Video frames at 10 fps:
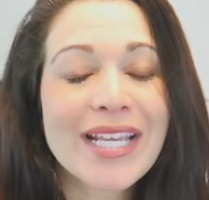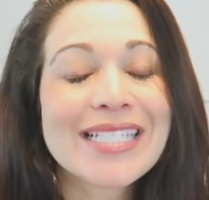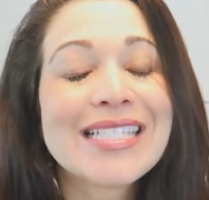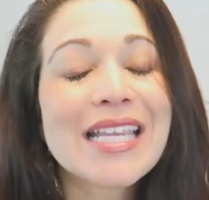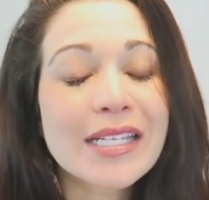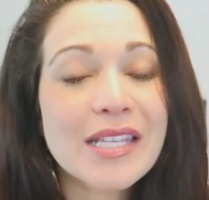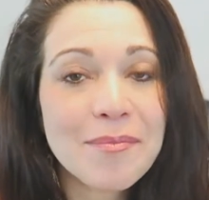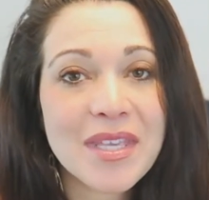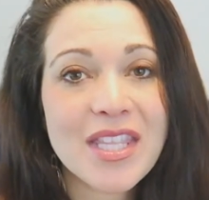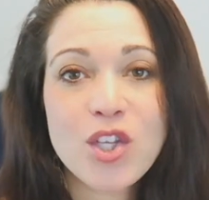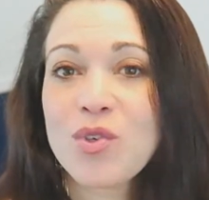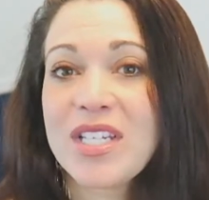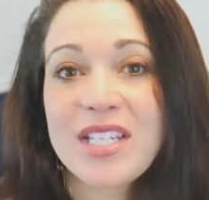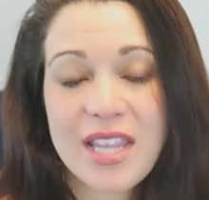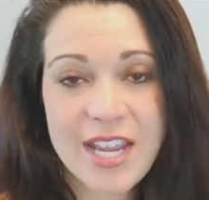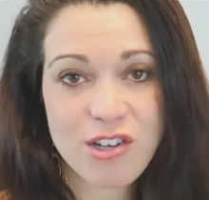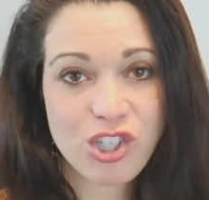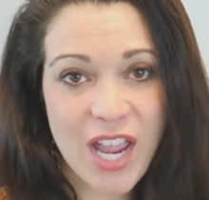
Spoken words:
It doesn't mean that you need to let your